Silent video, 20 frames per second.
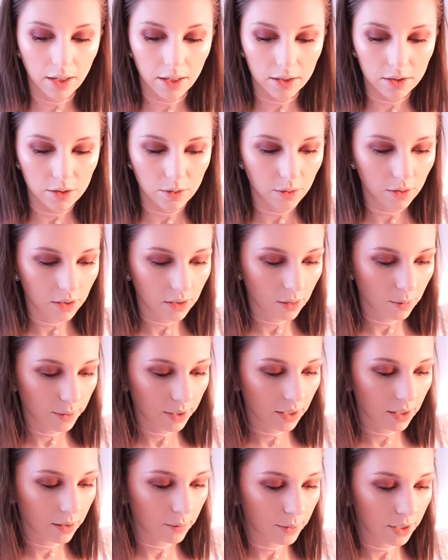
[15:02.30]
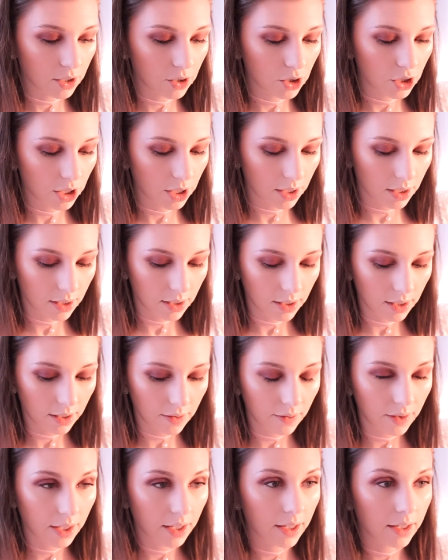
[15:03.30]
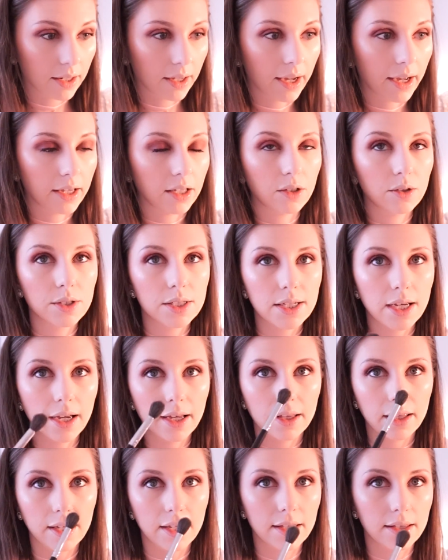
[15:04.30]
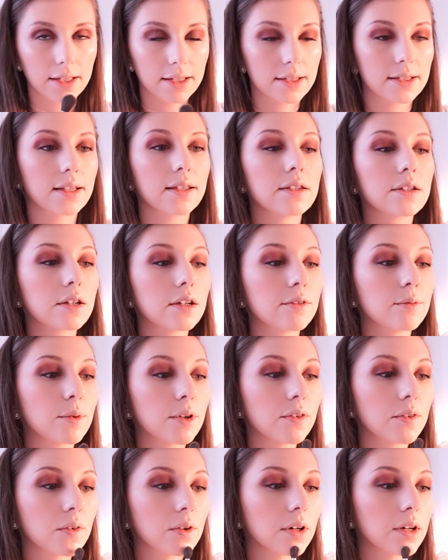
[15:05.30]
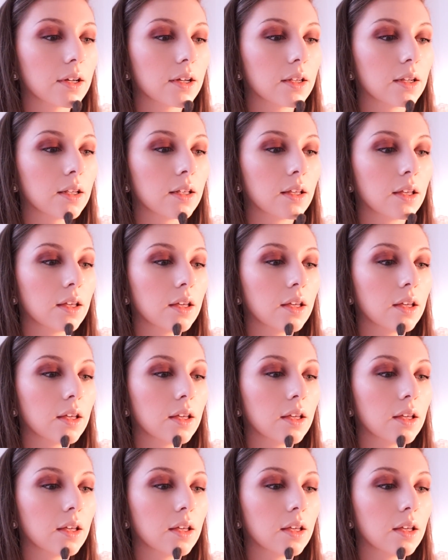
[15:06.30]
I do a little bit on my chin, and then I used to highlight in the center of my forehead,